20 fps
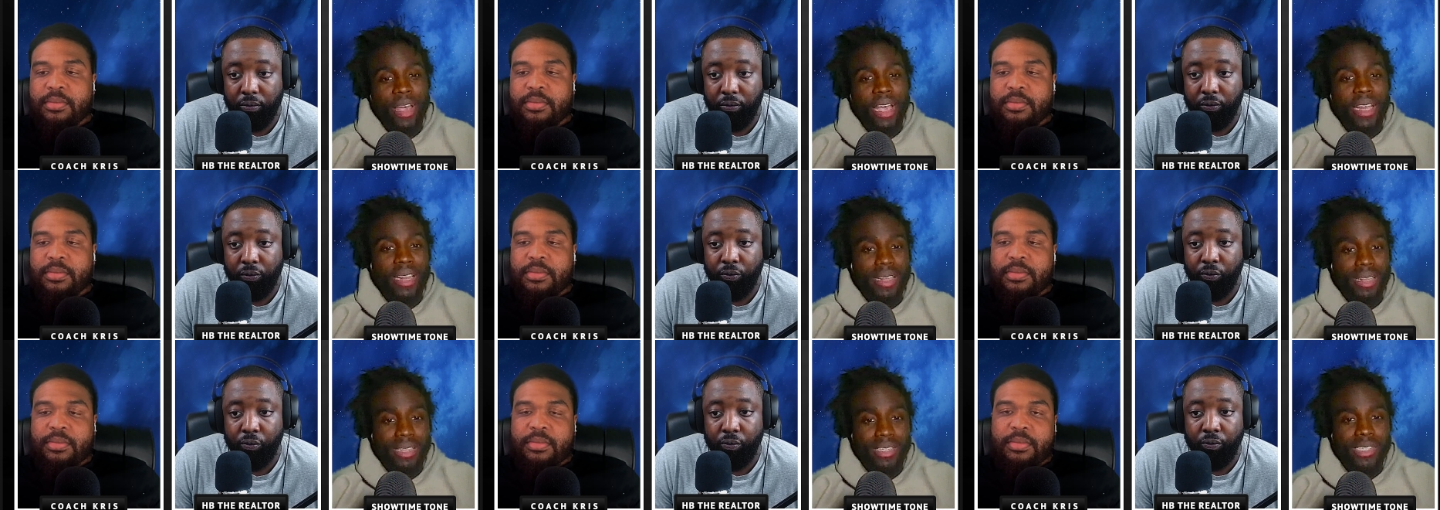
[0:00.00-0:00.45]

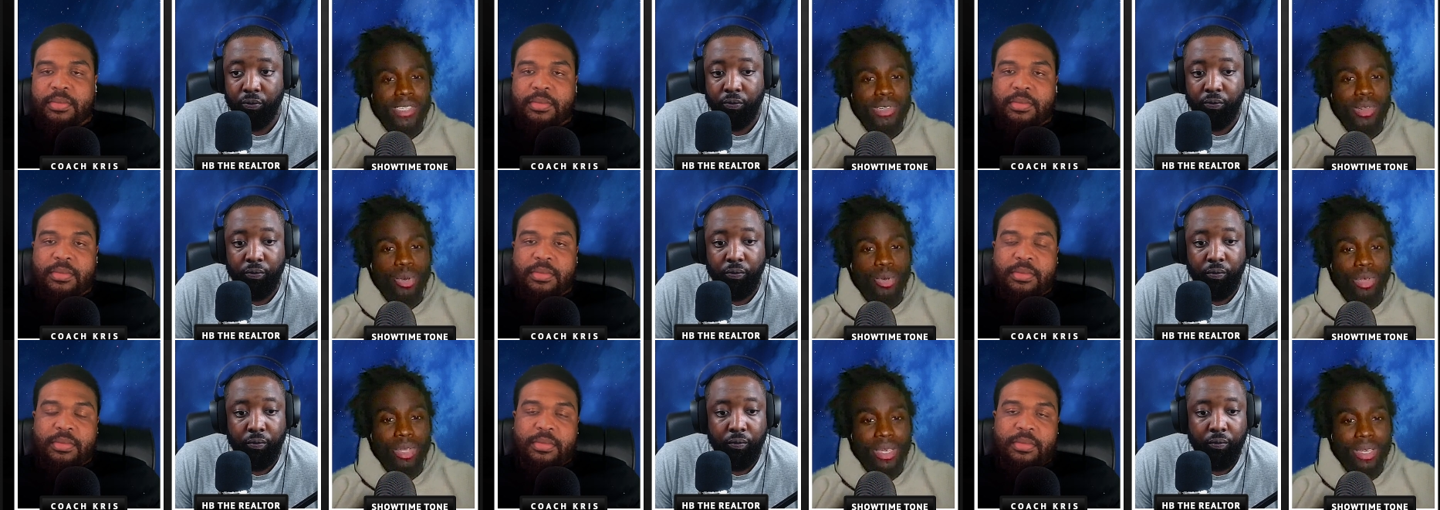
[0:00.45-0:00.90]
Speaker 1: fading
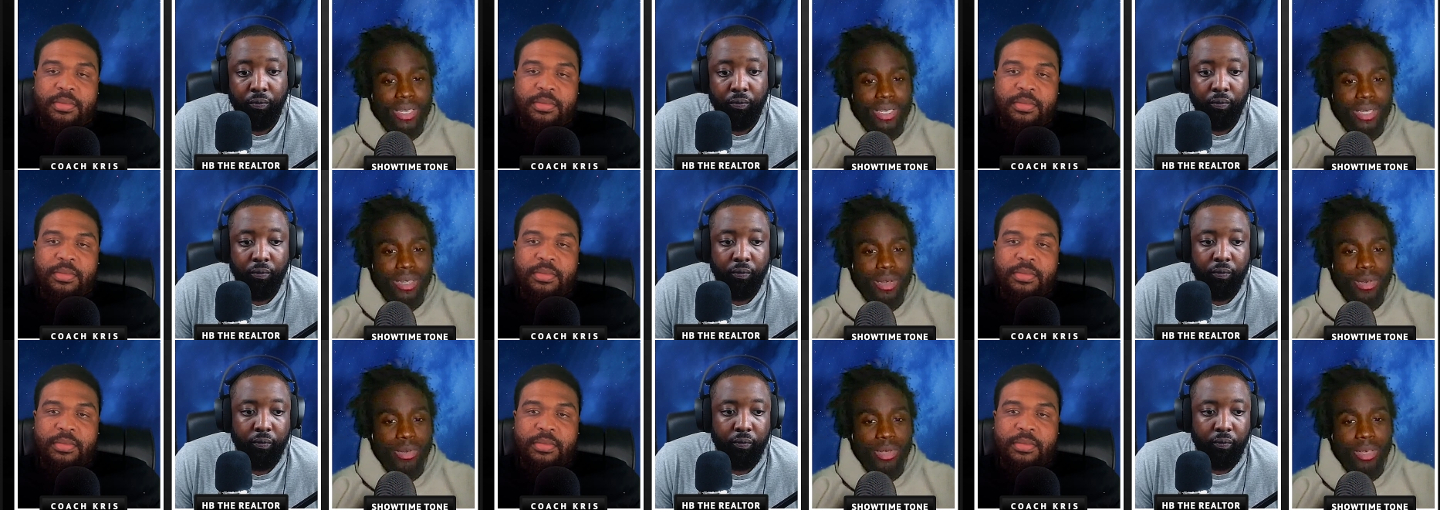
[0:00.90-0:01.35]
slowly
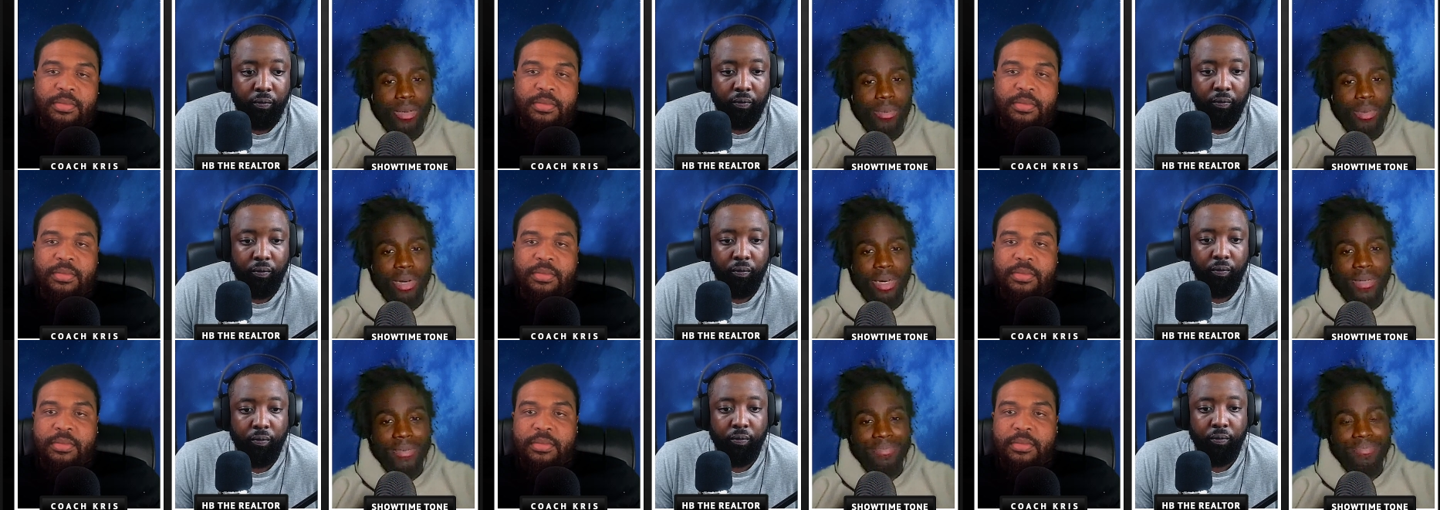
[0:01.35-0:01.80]
and slowly,
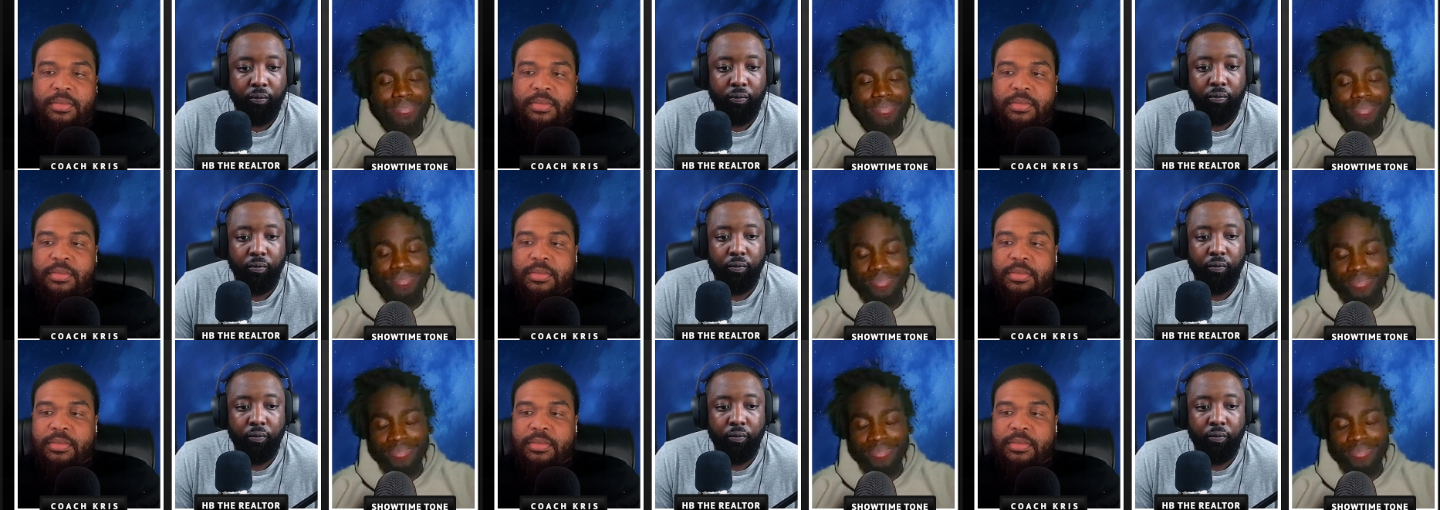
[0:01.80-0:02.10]
but